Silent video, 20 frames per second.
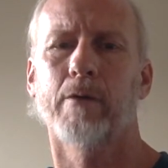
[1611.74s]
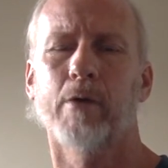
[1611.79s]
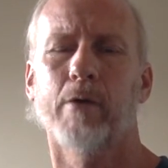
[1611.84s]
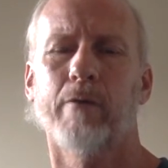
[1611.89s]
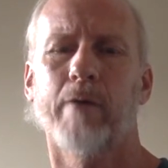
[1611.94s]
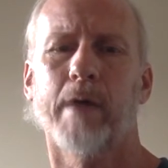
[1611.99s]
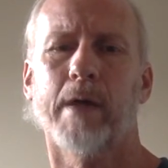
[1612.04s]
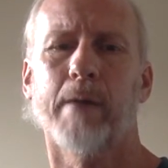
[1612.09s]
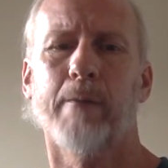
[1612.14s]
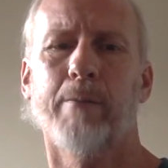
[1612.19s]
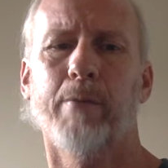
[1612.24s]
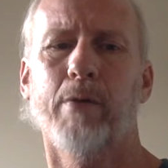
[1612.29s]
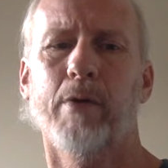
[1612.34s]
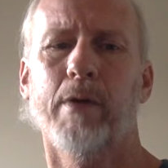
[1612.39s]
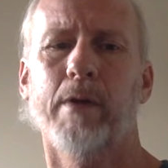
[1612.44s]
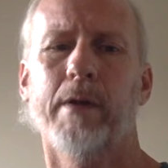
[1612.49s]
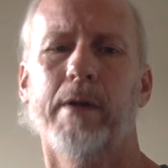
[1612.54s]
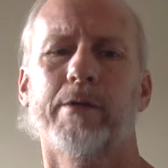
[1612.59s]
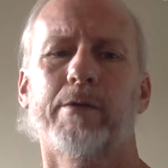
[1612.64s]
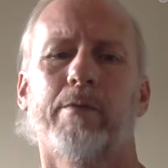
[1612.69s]
if I can put
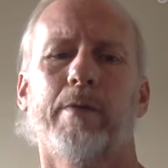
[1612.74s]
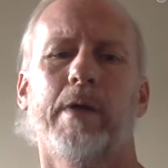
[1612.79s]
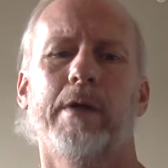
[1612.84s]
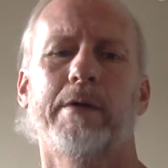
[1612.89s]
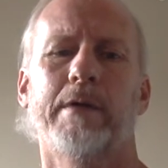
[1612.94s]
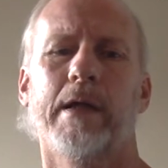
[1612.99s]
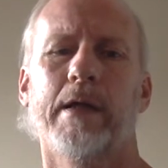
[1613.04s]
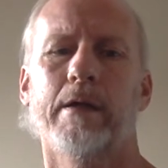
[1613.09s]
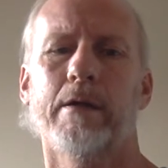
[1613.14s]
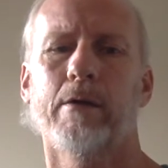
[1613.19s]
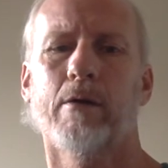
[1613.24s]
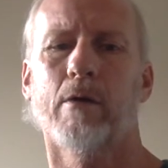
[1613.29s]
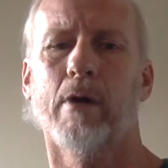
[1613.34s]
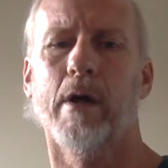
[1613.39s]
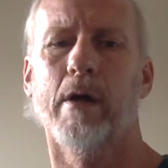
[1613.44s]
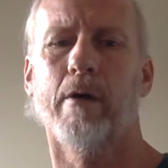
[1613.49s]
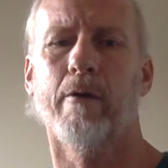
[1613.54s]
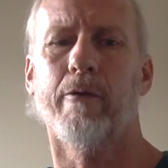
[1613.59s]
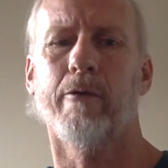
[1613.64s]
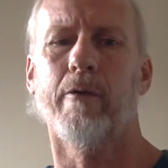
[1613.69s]
it this way, is that your
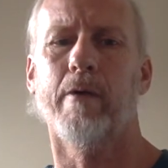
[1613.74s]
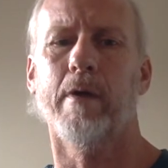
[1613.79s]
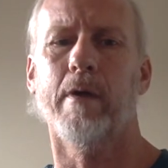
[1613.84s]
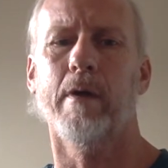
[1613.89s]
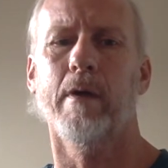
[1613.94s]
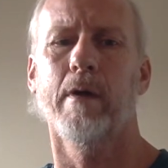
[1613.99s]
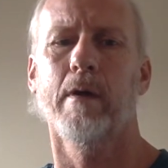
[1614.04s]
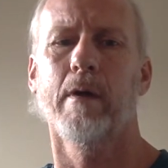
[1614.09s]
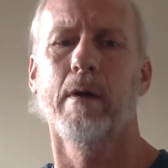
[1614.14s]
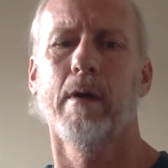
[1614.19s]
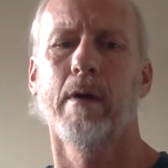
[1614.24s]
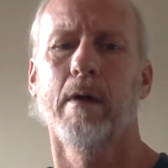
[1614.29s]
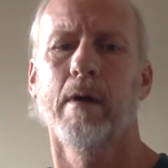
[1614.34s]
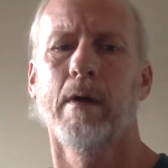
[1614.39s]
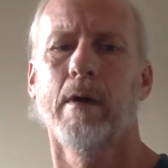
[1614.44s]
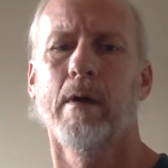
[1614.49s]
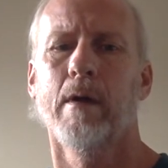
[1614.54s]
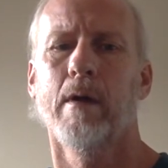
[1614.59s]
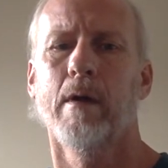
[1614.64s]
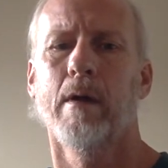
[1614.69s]
healthy
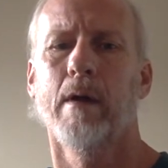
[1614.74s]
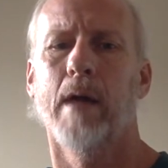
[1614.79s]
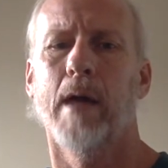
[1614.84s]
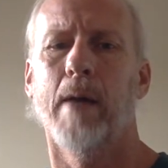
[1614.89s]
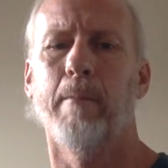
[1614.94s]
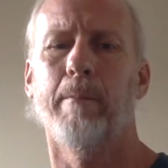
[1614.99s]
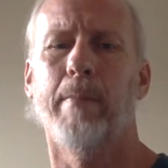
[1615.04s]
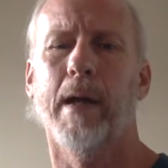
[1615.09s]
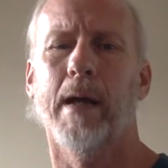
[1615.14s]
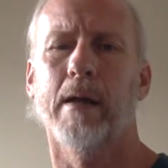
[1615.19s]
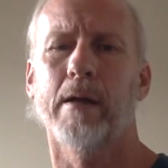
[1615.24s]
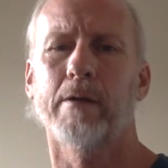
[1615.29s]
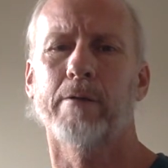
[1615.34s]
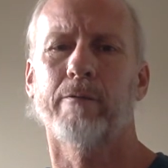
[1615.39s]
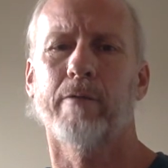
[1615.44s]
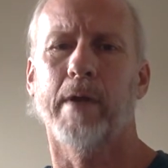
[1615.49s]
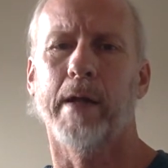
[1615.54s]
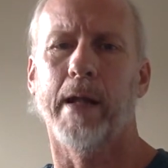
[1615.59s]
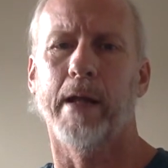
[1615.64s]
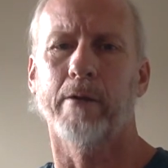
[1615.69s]
and balanced
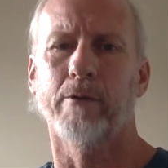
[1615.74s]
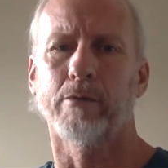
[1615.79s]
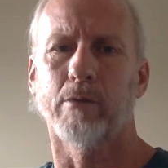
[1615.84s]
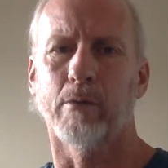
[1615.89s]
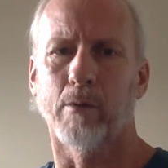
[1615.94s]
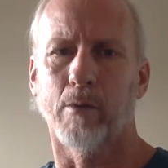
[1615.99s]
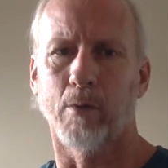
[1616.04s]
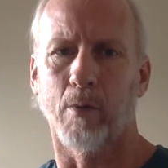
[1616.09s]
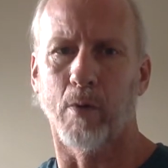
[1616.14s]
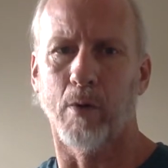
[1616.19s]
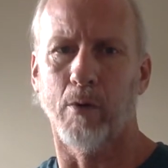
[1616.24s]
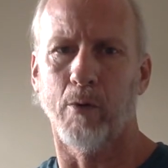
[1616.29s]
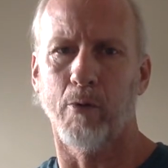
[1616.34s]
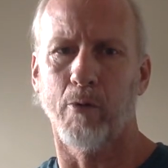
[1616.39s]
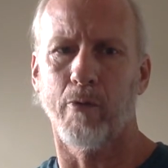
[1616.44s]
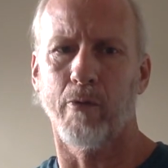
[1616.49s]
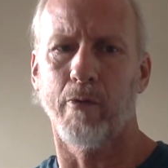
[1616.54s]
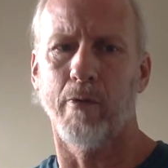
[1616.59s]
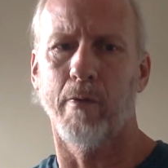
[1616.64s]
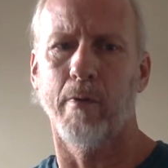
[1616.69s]
financial
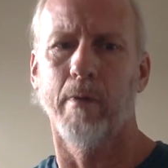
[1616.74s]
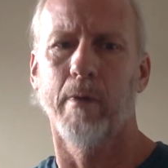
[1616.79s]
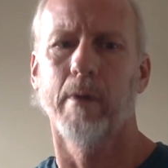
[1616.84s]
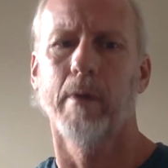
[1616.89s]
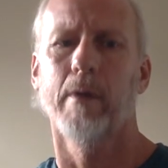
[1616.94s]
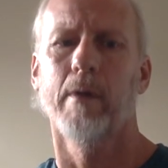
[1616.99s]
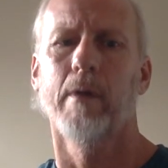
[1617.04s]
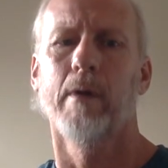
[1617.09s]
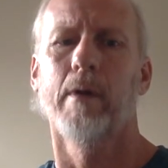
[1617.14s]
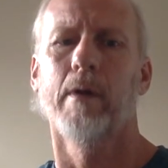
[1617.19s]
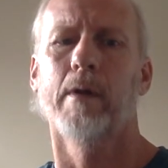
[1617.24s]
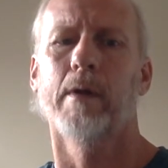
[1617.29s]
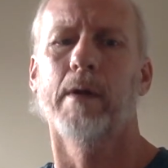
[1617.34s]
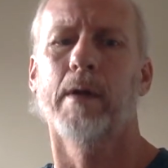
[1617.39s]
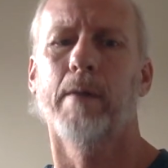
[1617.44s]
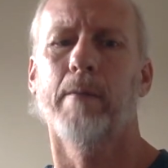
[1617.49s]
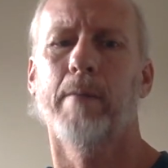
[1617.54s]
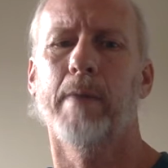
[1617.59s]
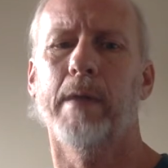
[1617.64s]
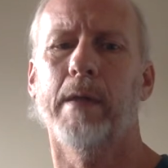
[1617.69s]
growth
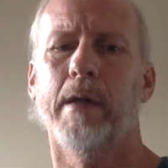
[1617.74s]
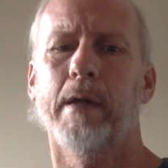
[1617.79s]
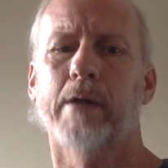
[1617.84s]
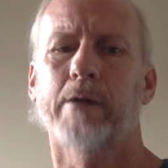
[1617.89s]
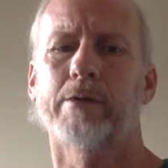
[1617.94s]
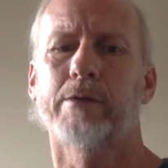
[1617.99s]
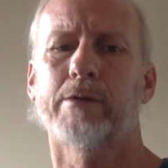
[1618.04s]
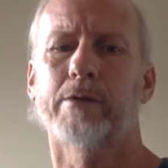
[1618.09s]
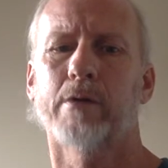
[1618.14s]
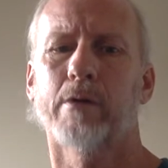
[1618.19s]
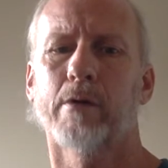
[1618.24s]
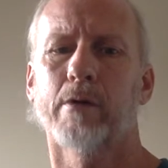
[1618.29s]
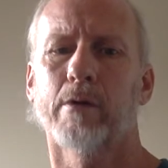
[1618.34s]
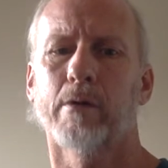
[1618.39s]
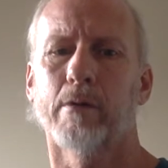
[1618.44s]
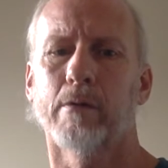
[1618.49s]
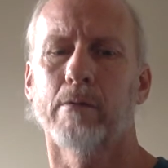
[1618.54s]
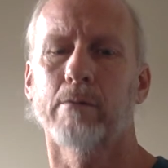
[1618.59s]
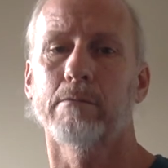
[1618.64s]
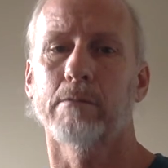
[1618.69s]
can be
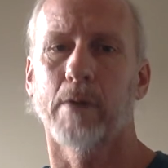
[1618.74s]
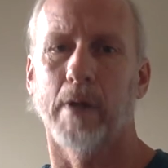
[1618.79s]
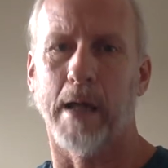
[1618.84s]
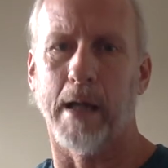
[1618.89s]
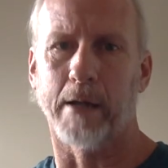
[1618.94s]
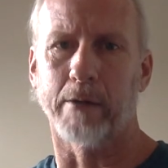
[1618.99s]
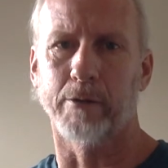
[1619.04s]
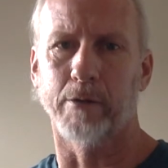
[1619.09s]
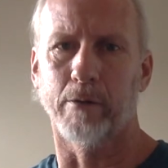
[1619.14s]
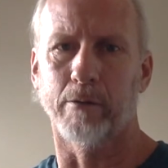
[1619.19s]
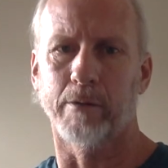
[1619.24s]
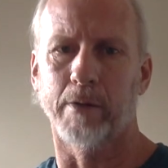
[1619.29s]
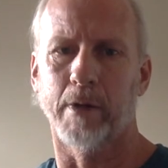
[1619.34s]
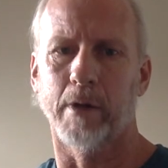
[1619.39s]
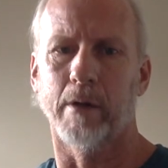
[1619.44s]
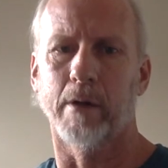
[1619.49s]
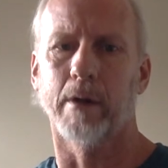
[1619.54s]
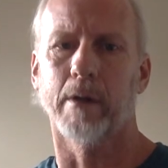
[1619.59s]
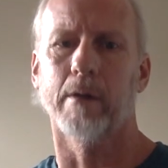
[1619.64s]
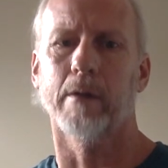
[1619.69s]
external,
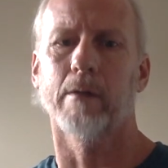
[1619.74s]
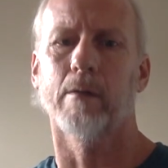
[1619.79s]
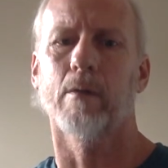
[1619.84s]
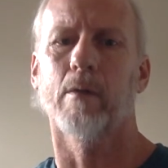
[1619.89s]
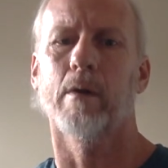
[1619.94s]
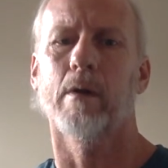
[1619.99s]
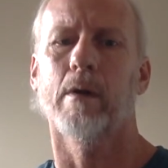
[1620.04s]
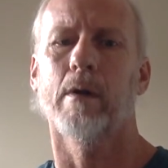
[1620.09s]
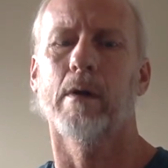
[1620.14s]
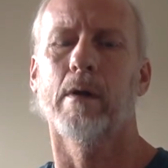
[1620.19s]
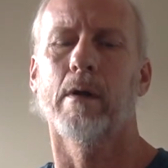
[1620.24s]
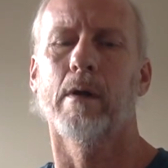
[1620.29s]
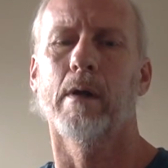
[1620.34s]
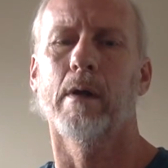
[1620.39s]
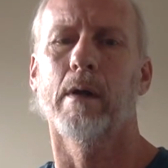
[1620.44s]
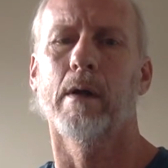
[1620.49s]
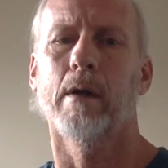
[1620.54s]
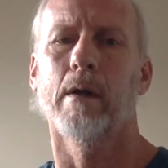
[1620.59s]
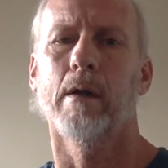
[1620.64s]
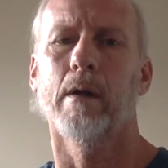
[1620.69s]
exoteric,
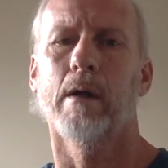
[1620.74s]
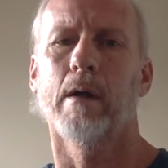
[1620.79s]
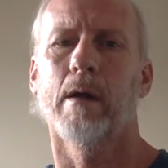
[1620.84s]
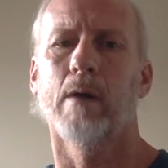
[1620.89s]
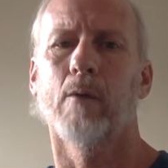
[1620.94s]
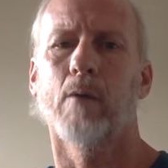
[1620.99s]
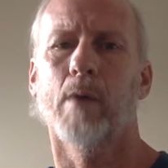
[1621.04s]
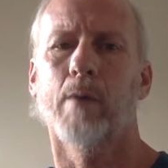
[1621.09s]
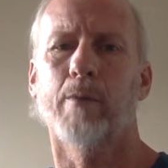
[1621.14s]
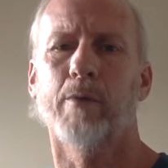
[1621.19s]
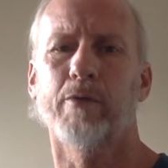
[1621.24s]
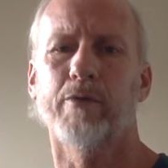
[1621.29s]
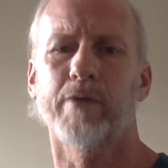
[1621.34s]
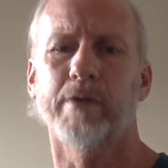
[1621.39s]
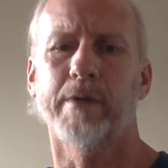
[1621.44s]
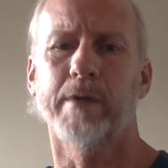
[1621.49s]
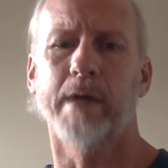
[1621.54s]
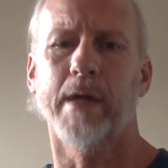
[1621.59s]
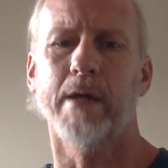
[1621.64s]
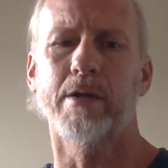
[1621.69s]

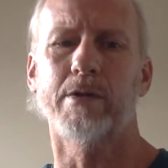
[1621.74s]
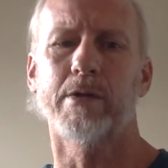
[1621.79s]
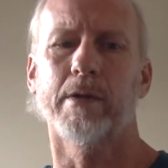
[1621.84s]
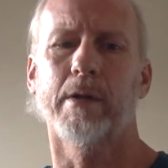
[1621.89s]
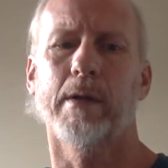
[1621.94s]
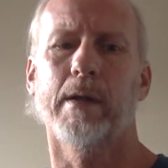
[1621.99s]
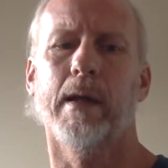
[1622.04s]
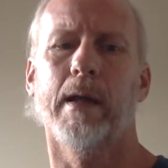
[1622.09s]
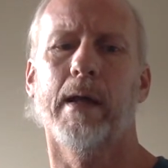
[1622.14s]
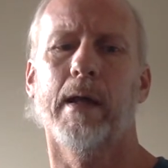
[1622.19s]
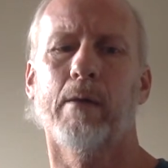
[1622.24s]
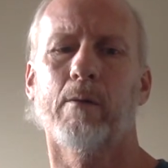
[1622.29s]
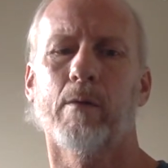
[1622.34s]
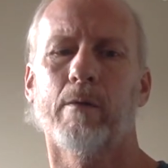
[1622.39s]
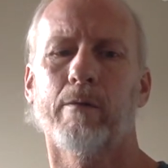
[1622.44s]
representation and